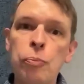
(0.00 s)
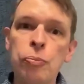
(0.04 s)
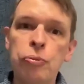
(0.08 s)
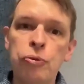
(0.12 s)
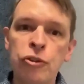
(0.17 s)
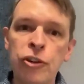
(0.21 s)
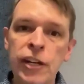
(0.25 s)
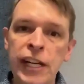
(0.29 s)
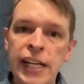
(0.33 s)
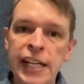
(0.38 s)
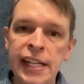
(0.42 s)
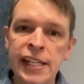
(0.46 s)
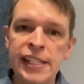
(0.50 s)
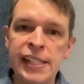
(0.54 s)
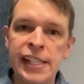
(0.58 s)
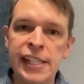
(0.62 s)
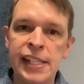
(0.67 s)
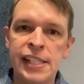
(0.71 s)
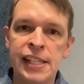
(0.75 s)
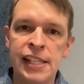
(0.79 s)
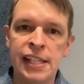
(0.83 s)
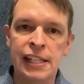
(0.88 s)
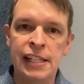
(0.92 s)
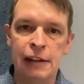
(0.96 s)

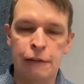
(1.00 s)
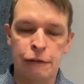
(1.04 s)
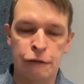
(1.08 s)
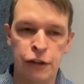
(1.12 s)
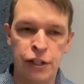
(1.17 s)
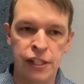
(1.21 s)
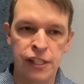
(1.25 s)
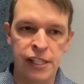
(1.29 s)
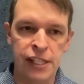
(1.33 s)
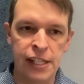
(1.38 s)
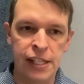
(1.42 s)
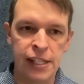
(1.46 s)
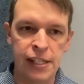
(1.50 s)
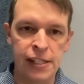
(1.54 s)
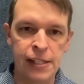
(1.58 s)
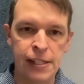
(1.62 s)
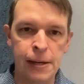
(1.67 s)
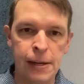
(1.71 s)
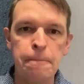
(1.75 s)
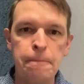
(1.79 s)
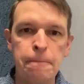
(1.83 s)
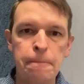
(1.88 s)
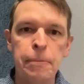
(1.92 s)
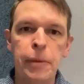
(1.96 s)
pre-existing differences